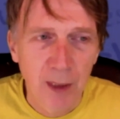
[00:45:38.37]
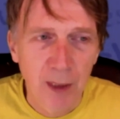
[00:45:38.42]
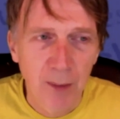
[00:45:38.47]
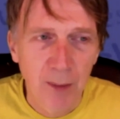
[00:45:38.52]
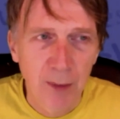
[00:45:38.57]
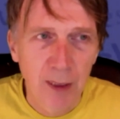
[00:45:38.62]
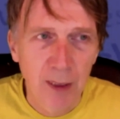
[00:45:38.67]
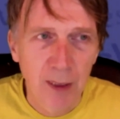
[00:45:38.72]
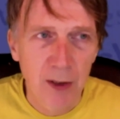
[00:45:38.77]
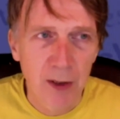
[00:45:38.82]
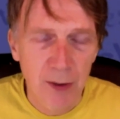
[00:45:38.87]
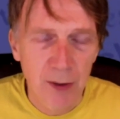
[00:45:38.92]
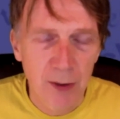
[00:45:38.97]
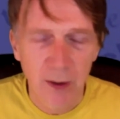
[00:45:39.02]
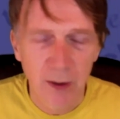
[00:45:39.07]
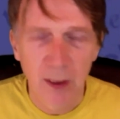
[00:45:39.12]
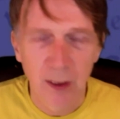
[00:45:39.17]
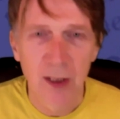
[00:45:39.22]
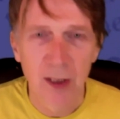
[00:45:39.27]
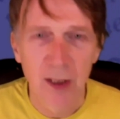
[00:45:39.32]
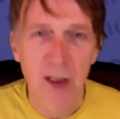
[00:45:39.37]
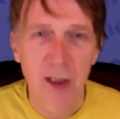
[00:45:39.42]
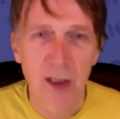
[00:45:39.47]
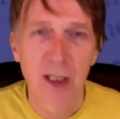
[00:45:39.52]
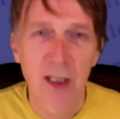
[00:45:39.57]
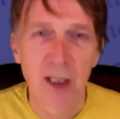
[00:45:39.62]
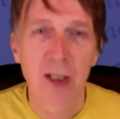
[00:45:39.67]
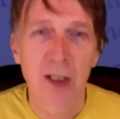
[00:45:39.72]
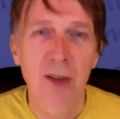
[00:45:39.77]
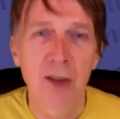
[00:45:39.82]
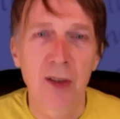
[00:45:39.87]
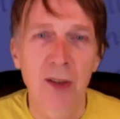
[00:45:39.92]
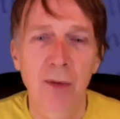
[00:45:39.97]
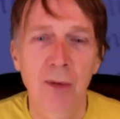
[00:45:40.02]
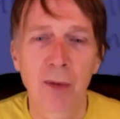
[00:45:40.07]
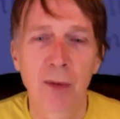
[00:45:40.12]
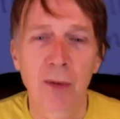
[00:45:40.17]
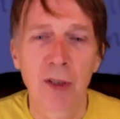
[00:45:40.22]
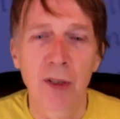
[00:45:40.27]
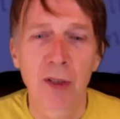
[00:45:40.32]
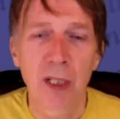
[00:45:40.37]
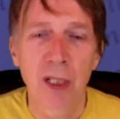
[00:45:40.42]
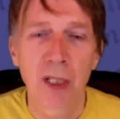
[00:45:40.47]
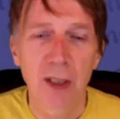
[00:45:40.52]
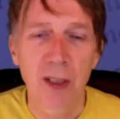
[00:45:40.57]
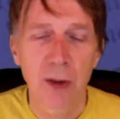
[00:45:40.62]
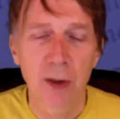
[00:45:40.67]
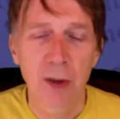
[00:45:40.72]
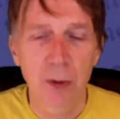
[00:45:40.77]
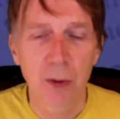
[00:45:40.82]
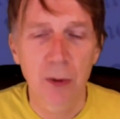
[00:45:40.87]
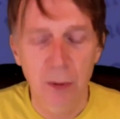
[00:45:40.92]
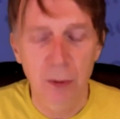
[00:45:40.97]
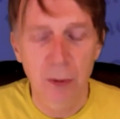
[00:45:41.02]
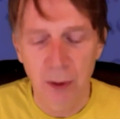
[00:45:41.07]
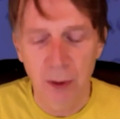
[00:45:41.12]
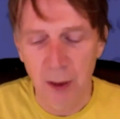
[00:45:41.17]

because it is what we share too